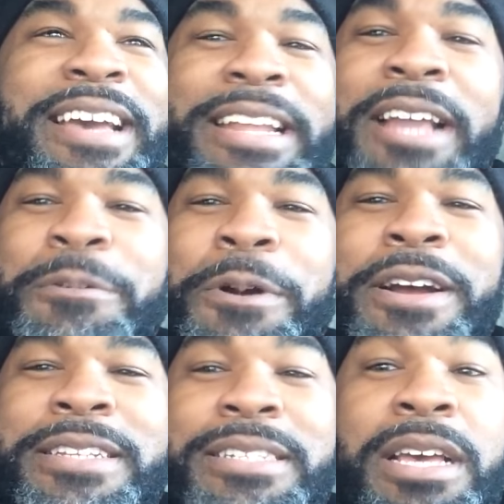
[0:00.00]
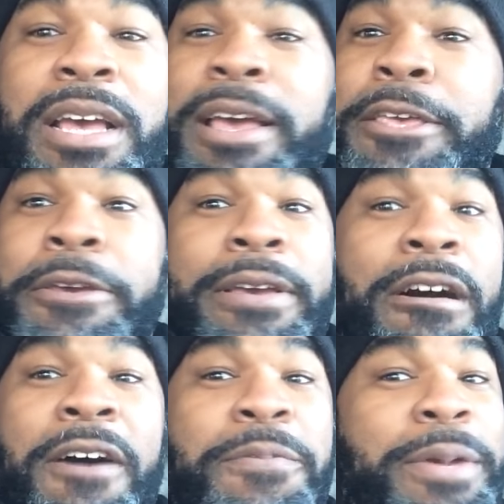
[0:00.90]
in other words, you can
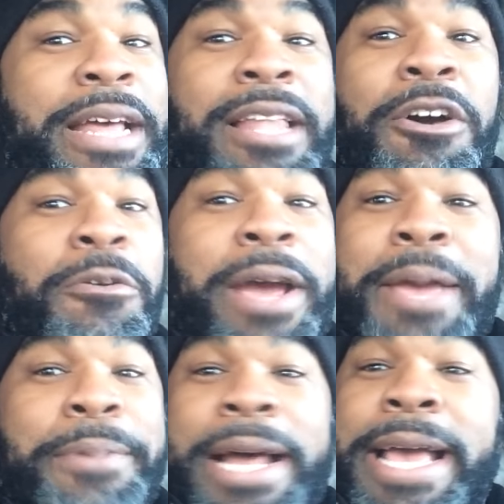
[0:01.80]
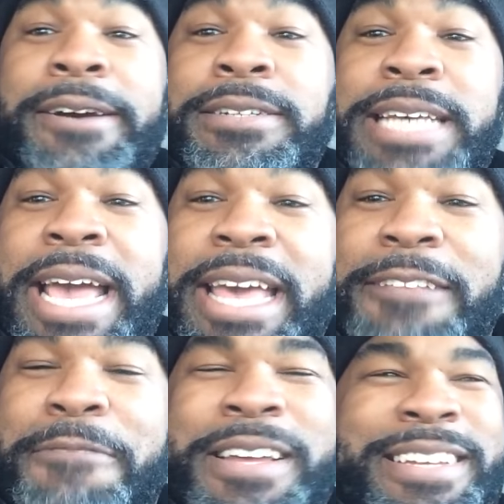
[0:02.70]
offer me that low rate, but I ain't gonna take
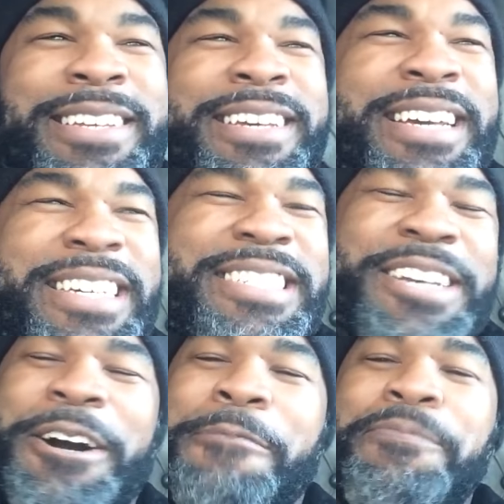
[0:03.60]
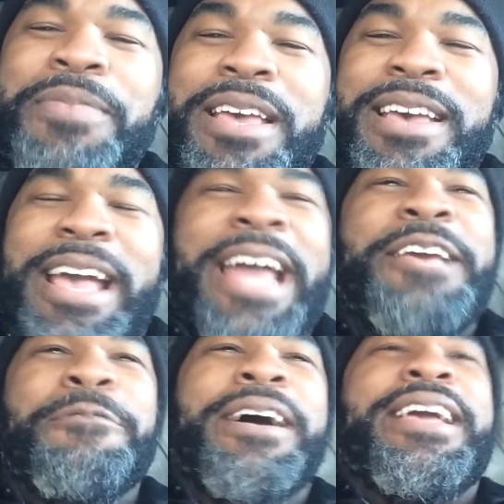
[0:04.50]
it. so,
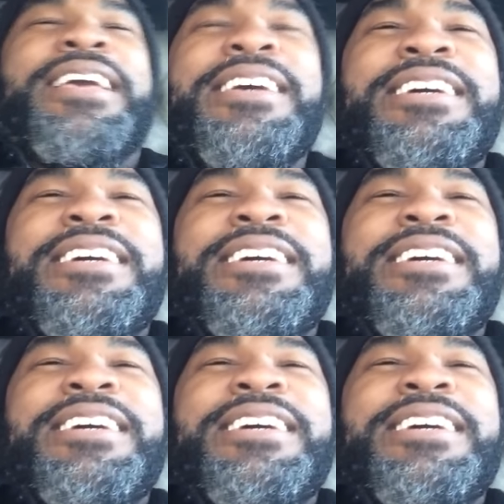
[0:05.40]
anyway,